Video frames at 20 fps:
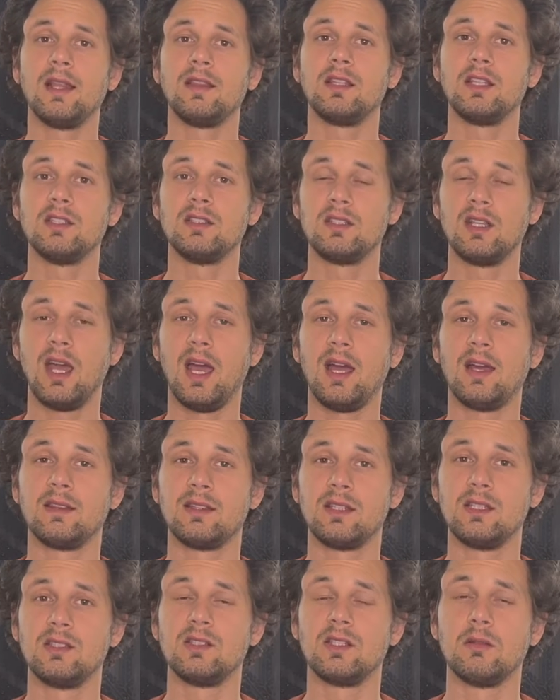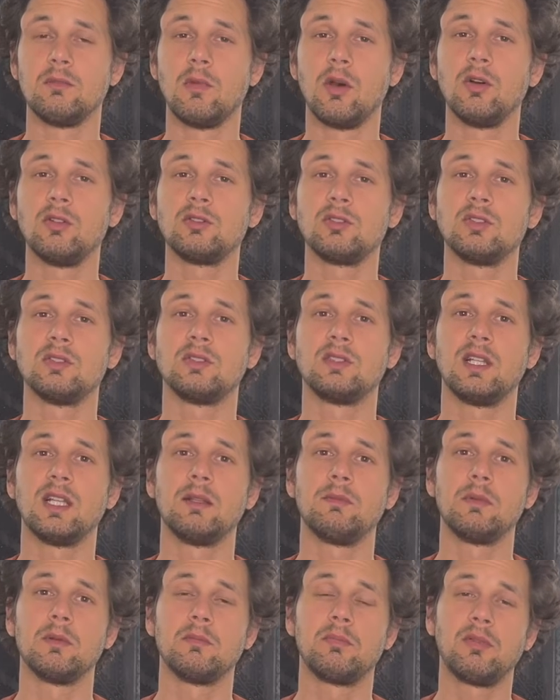these emotions that
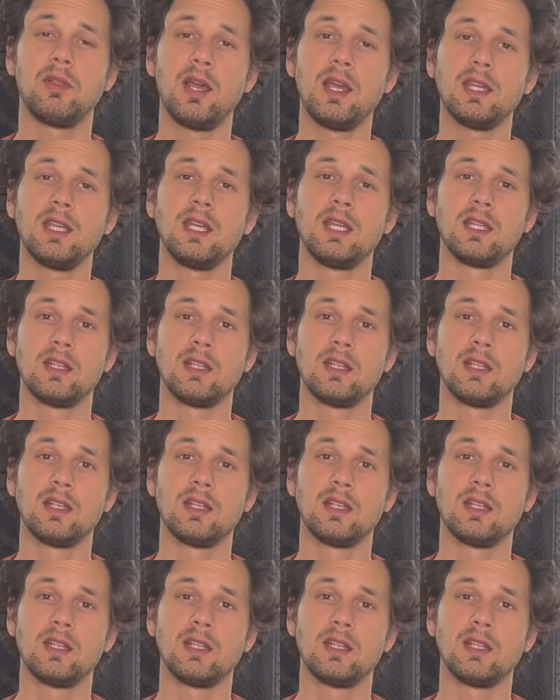have been plaguing